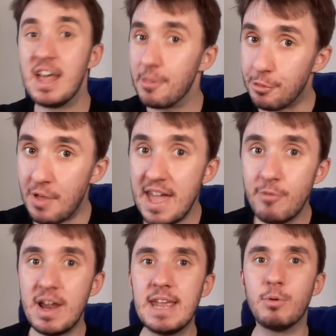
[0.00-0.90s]

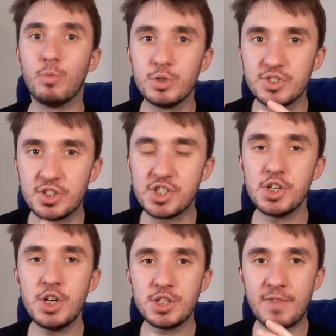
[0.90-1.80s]
Their aim was to
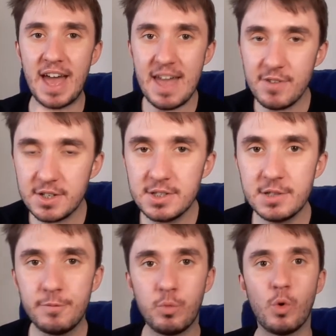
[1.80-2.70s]
search for evidence
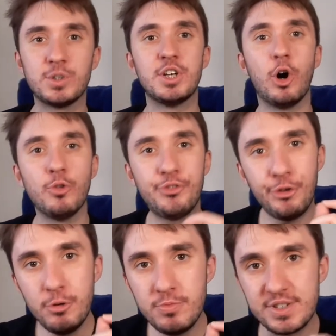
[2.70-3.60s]
of water on
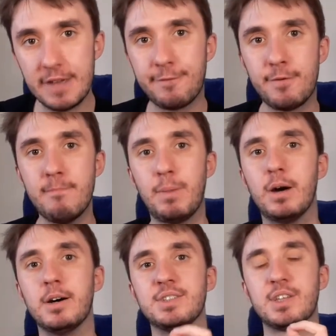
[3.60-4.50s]
two different
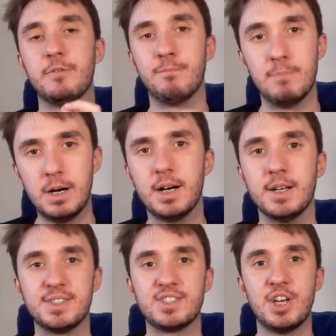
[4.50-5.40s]
parts of
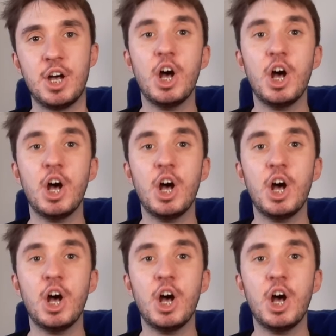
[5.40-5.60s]
Mars.